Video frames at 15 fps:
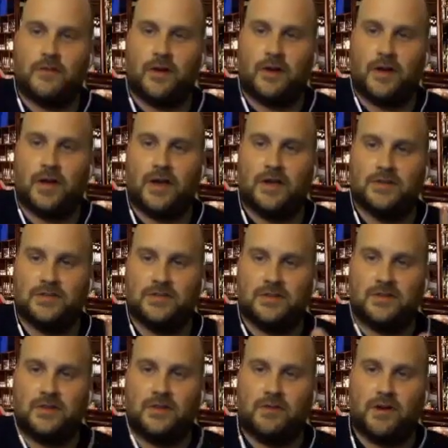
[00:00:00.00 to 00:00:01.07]
there, guys.
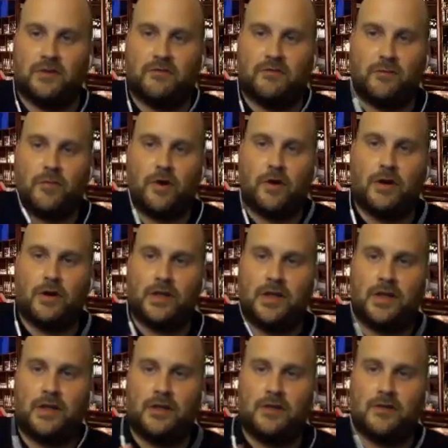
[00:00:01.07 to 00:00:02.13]
Give it up for
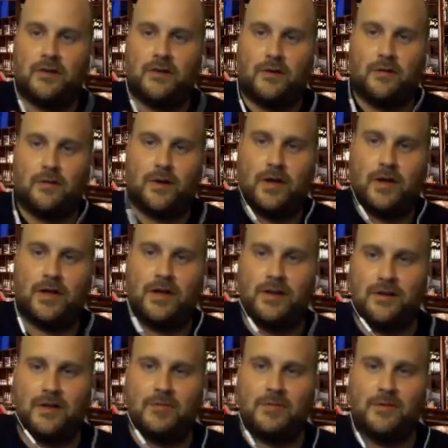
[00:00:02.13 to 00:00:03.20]
Marty. All right,
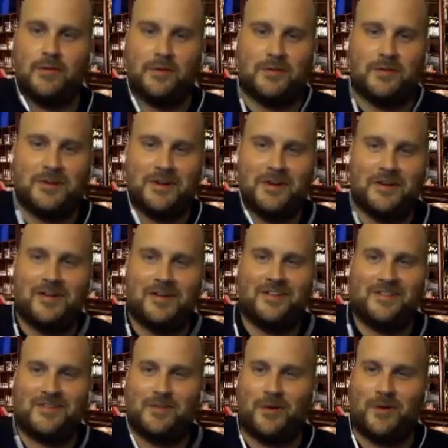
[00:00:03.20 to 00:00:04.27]
I'm the only one here.
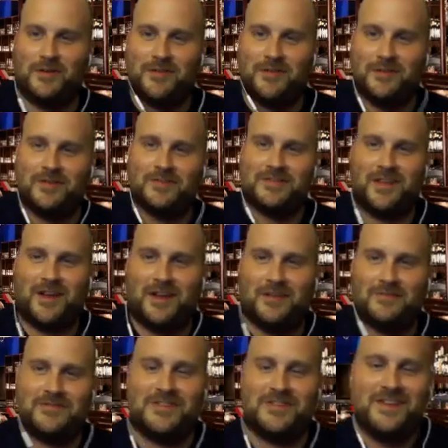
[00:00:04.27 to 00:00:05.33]
The bartender is
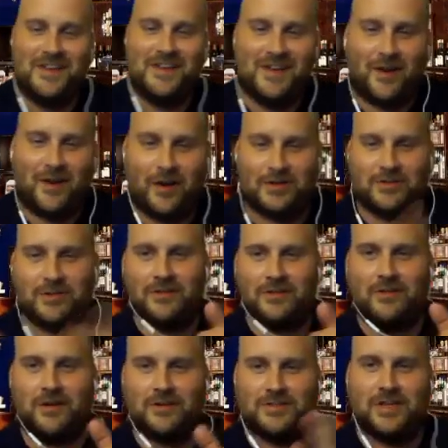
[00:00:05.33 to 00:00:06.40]
left. All right, dude.
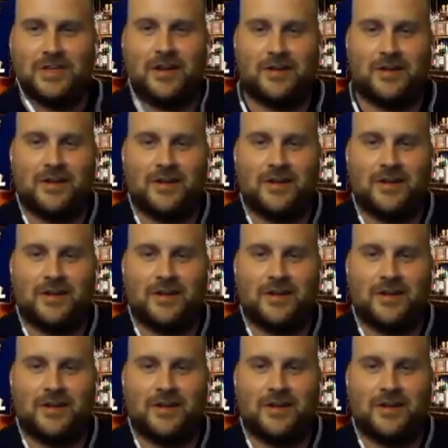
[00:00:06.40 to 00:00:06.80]
I'll see ya.